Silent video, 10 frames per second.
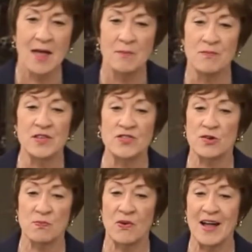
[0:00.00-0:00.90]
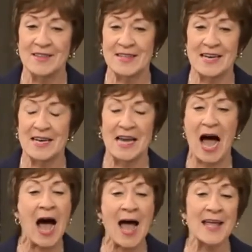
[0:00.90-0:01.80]
Mr. President,
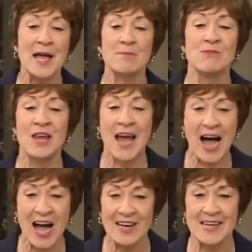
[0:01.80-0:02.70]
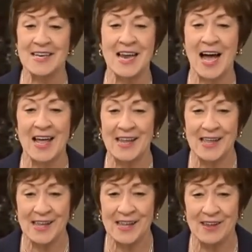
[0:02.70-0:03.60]
I am not
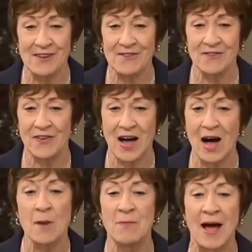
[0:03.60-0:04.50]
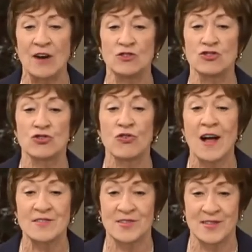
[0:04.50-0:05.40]
naive about
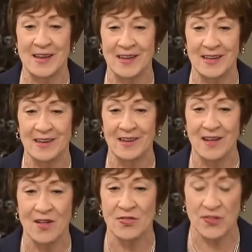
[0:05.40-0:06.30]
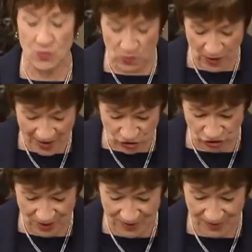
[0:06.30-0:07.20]
trusting the
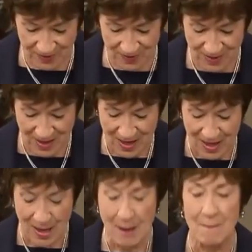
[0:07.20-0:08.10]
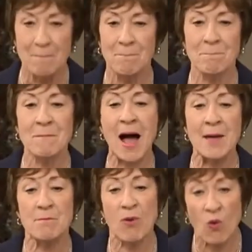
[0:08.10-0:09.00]
Russians.
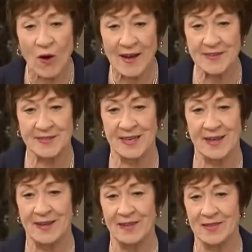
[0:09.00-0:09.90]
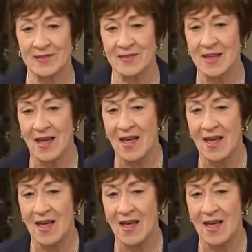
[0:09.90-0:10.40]
My point is